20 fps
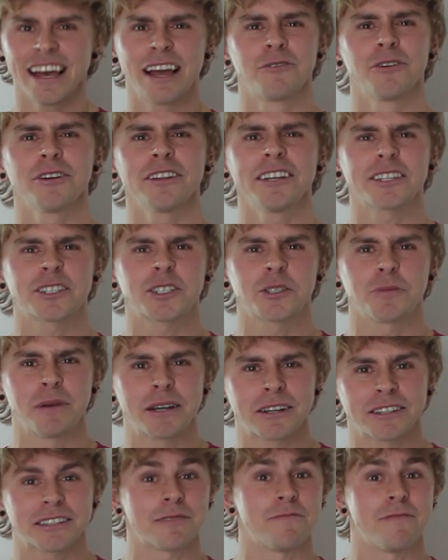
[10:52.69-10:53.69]
and really
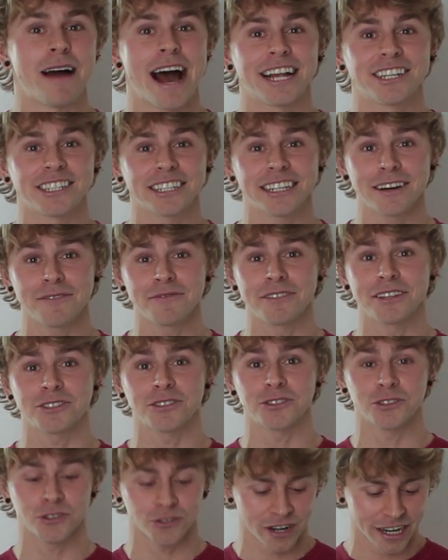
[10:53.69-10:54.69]
experience the magic of
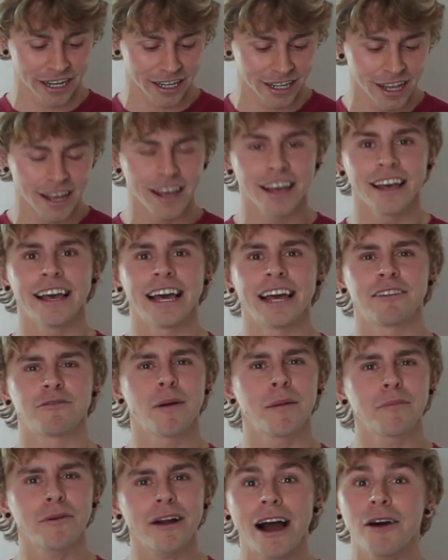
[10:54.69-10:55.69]
this drink. And
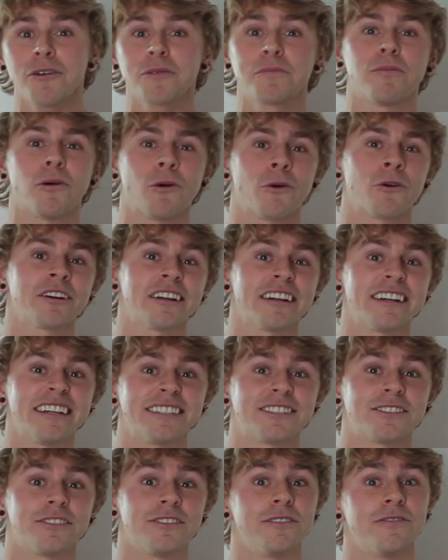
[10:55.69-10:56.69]
remember how important it
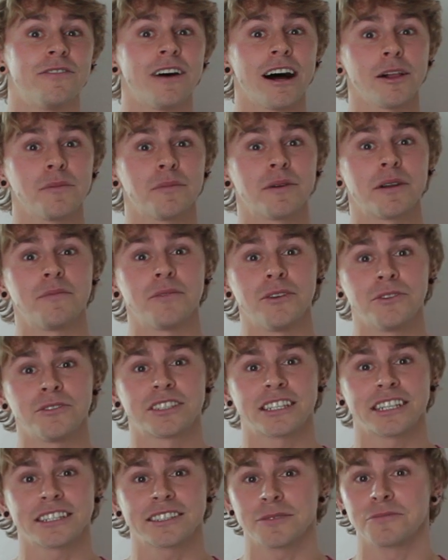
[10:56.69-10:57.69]
is to develop an immune
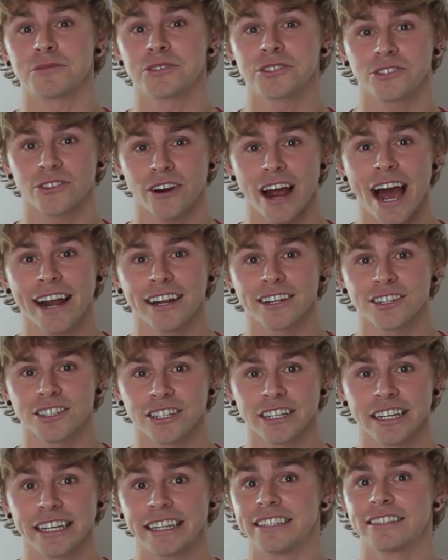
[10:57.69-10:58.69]
system
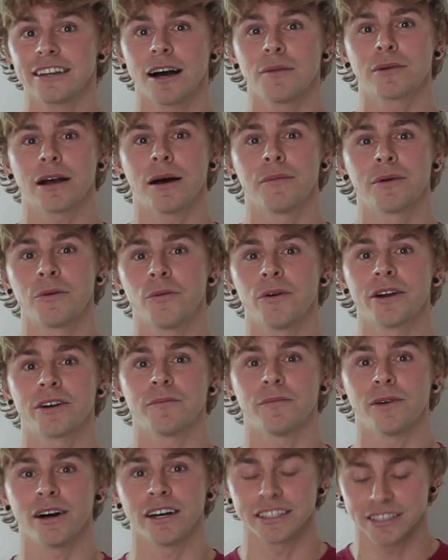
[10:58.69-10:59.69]
strategy in these upcoming winter
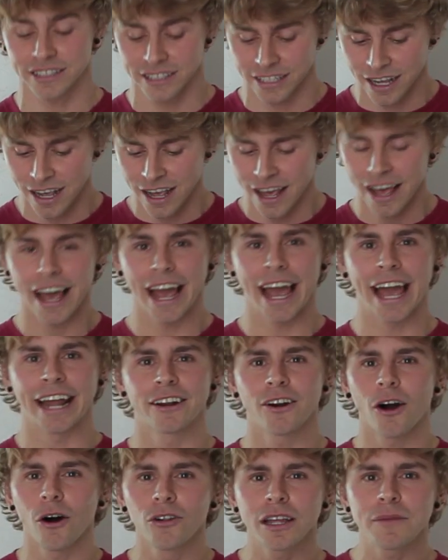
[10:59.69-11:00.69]
months. And
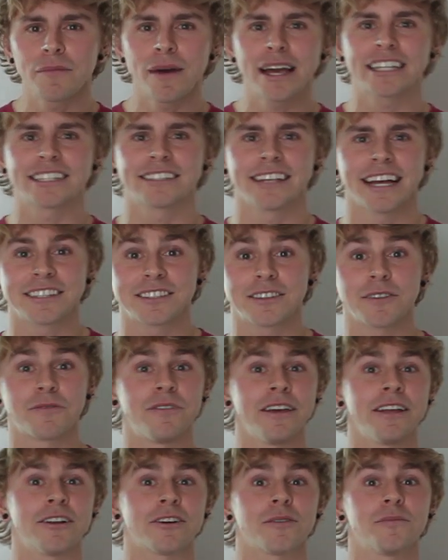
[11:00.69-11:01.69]
it only makes sense to
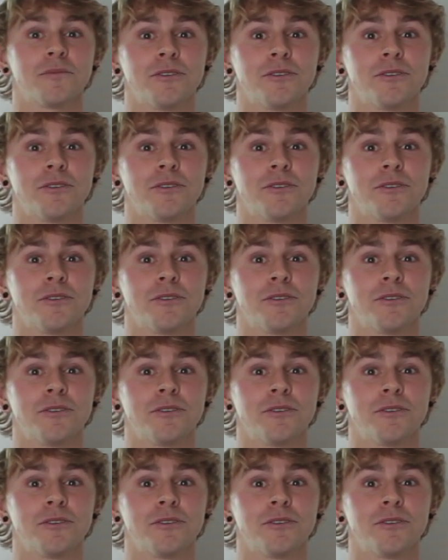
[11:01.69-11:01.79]
feed our